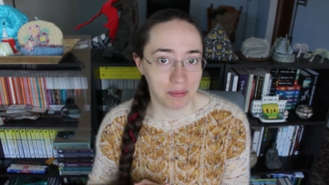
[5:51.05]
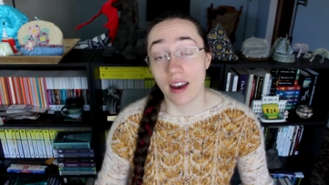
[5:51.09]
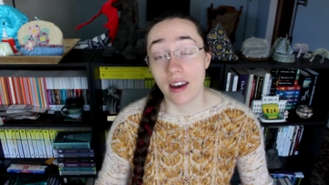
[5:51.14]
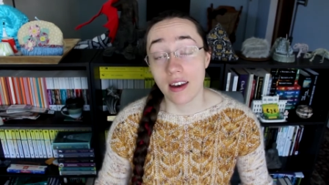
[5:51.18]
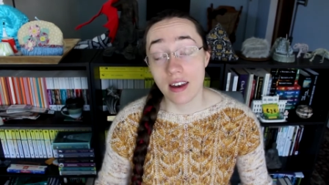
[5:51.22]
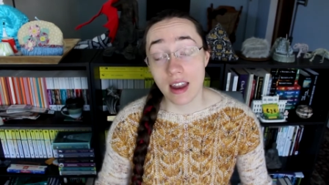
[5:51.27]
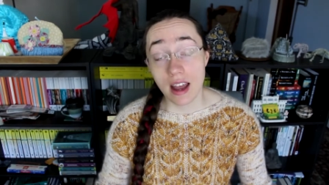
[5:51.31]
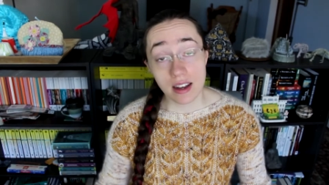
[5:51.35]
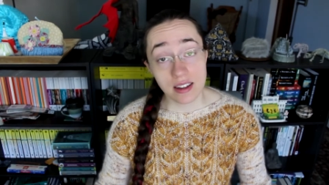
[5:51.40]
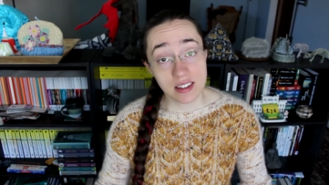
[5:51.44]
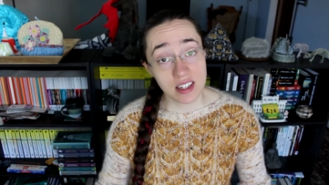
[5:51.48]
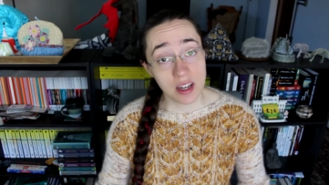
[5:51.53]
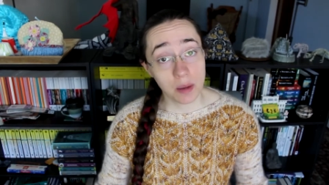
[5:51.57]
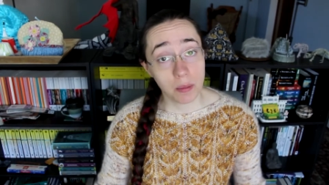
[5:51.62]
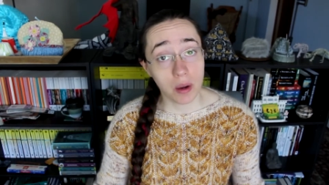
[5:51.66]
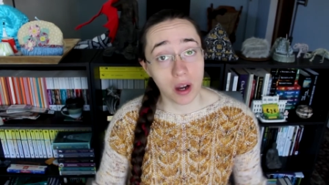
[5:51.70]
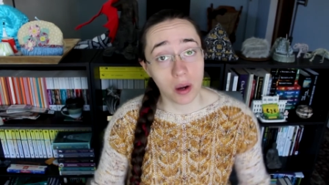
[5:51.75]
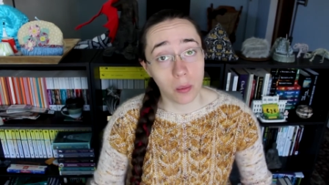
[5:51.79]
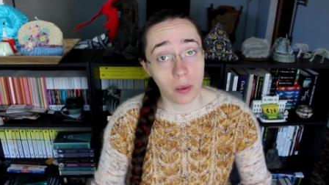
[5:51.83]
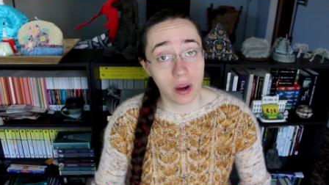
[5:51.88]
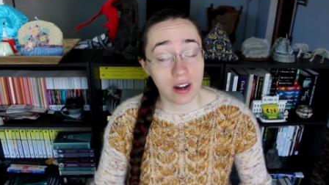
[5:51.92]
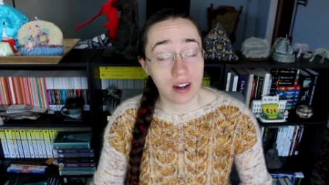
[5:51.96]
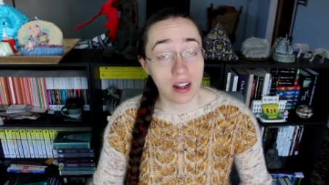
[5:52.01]
Next up,
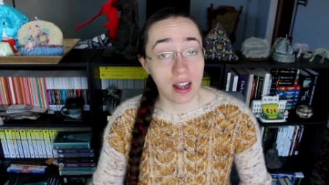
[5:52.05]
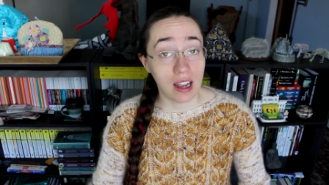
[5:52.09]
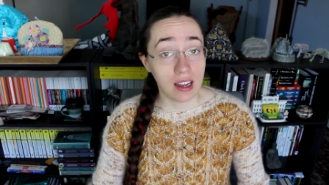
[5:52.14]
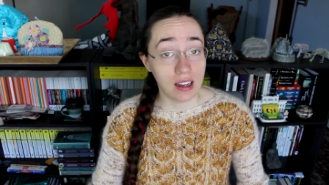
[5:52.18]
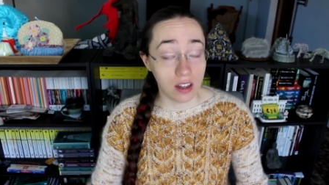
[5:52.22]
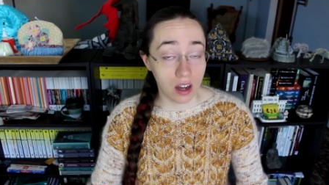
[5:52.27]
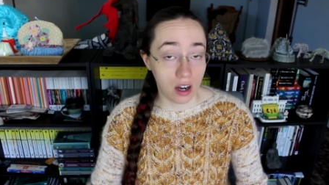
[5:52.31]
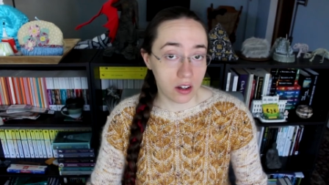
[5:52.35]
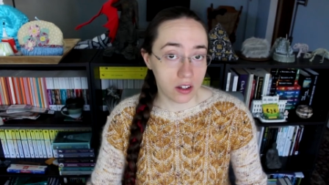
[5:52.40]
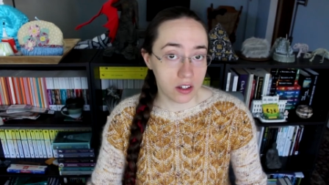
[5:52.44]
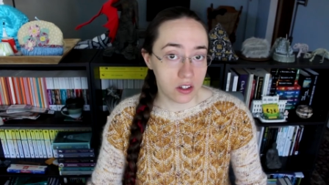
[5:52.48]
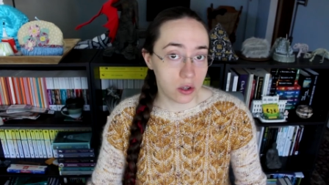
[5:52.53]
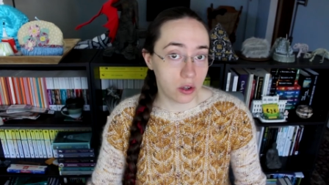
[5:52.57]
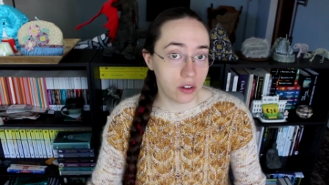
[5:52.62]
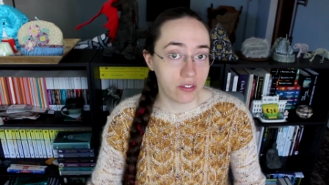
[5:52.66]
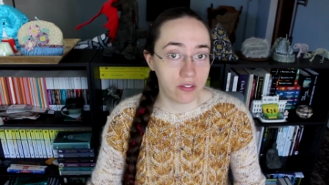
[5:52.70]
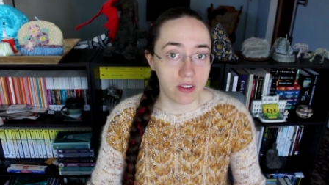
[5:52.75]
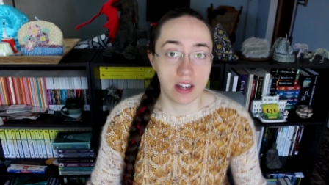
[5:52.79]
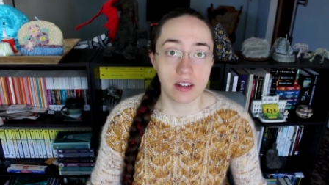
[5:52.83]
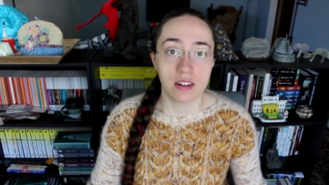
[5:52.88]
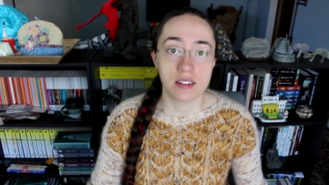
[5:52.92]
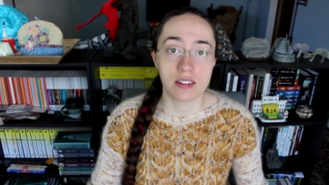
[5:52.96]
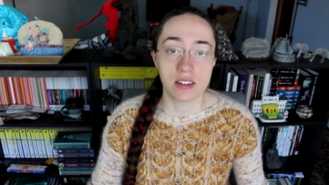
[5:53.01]
I read a young adult
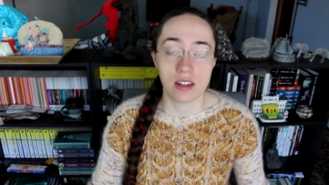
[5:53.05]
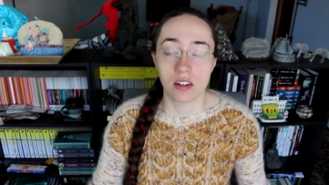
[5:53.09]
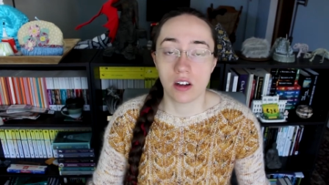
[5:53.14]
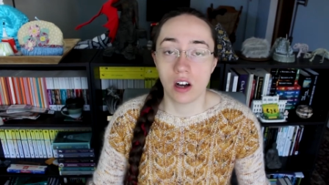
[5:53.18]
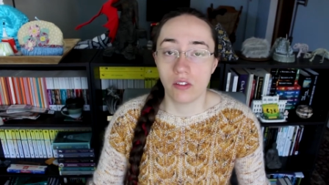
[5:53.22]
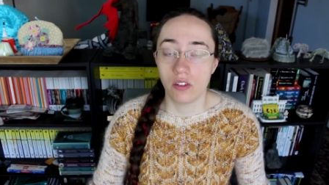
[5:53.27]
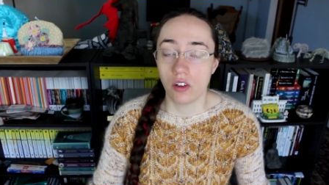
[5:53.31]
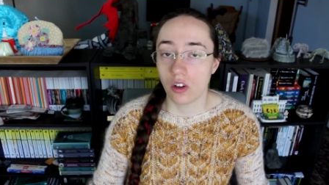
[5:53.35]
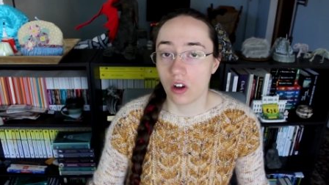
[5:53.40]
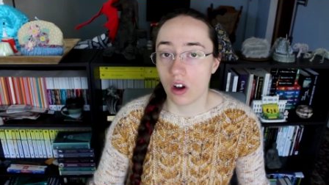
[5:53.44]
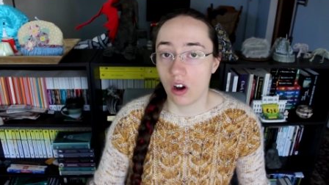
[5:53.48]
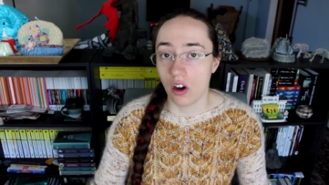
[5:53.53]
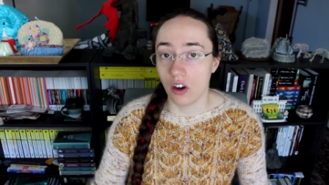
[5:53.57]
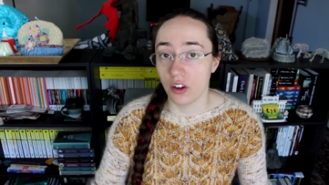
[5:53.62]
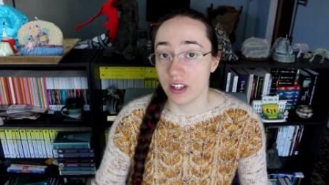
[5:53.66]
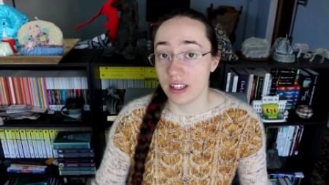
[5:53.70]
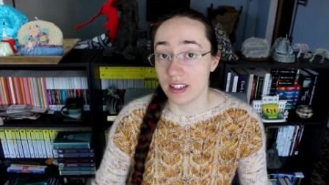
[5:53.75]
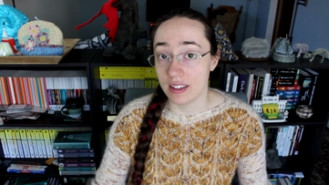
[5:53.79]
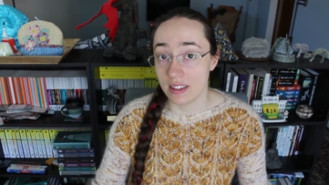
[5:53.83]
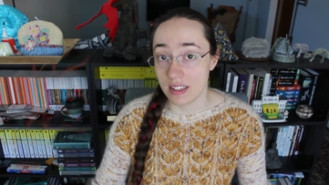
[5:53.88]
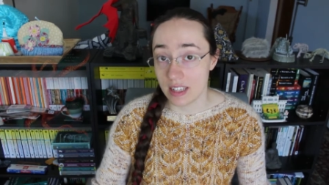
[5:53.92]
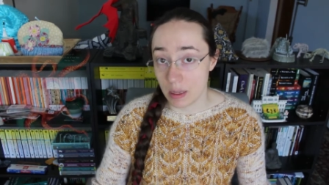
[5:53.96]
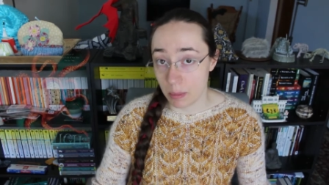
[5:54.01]
fantasy novel called
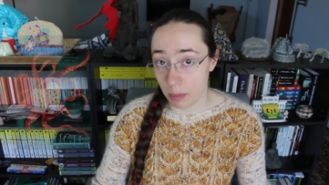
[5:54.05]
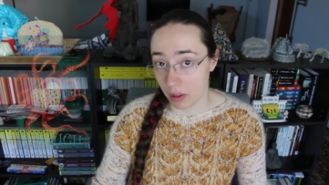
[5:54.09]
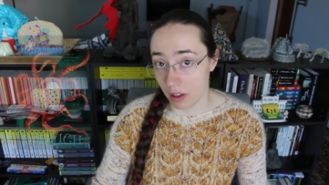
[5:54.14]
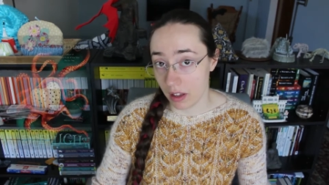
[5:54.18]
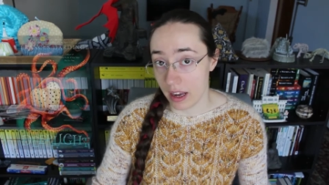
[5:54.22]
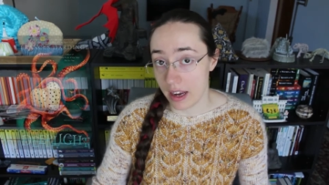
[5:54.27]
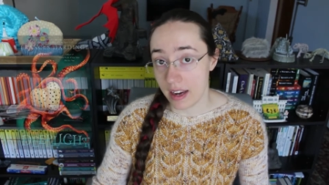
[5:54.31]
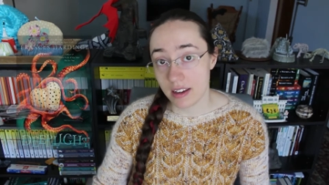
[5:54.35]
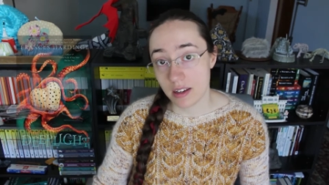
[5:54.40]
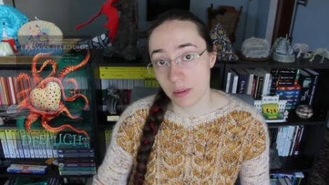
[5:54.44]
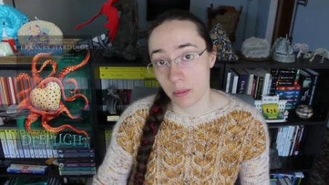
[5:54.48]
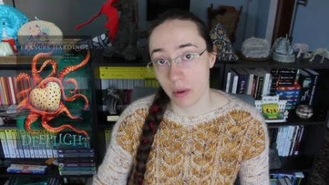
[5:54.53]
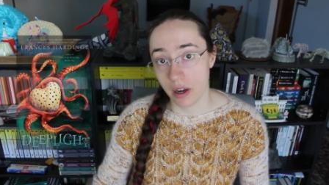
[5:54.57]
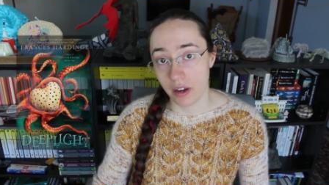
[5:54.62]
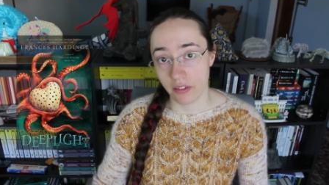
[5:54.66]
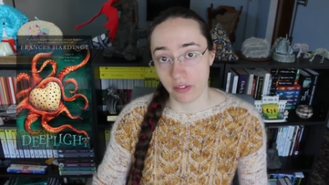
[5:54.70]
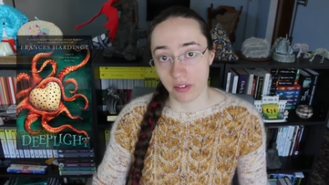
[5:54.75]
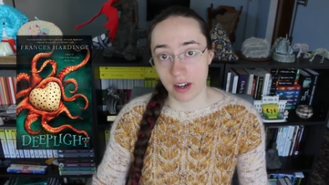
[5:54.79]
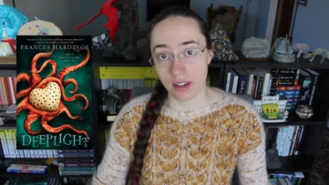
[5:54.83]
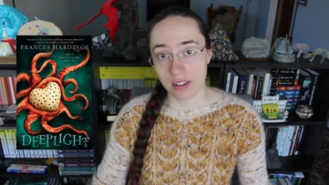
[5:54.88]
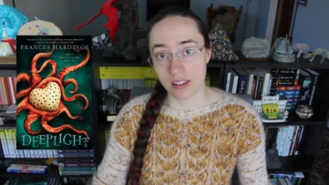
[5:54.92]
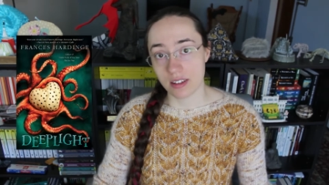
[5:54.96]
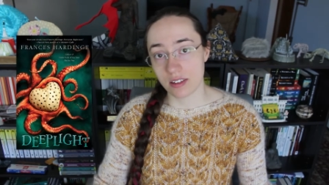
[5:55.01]
Deeplight by
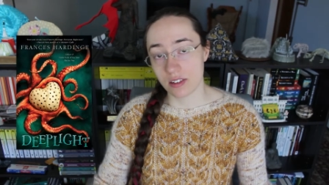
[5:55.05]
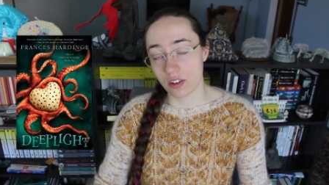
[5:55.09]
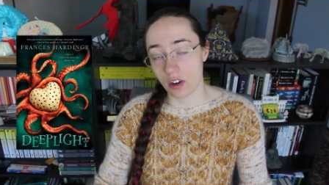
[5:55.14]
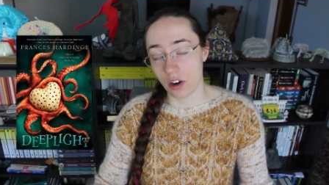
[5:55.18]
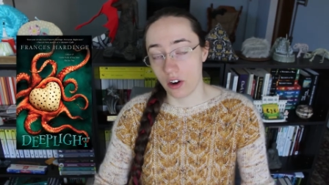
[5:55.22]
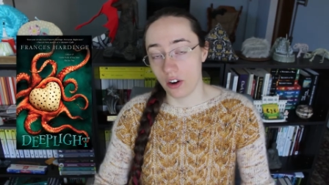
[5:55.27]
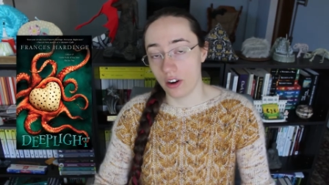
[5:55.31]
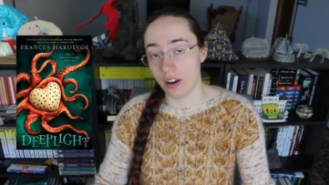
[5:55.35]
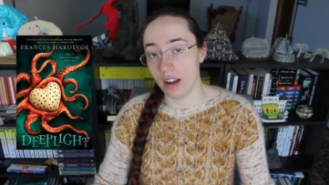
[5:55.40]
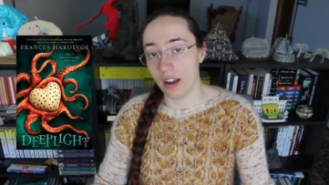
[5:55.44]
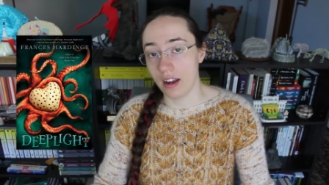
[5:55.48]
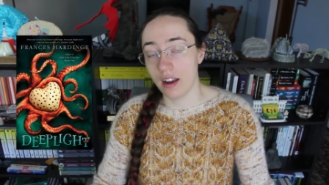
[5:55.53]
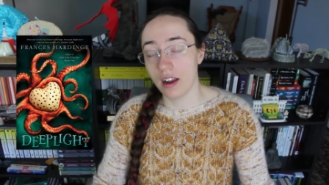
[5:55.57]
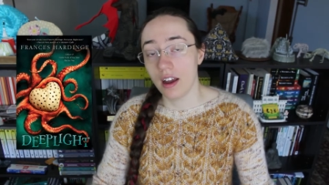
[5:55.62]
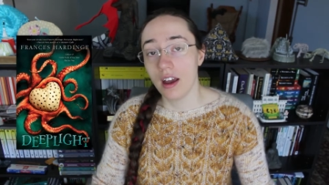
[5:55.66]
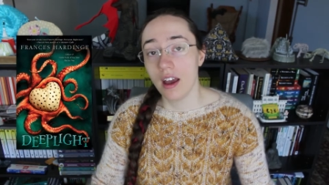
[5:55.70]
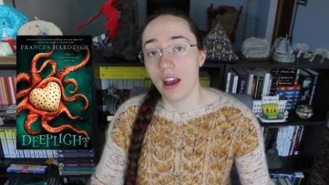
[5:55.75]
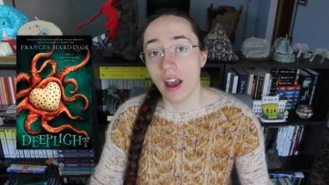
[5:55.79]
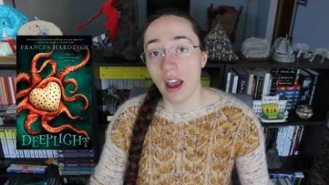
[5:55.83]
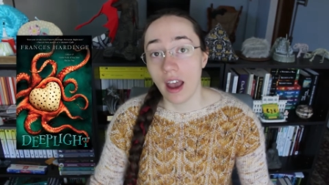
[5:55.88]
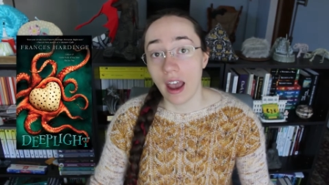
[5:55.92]
Frances Hardinge,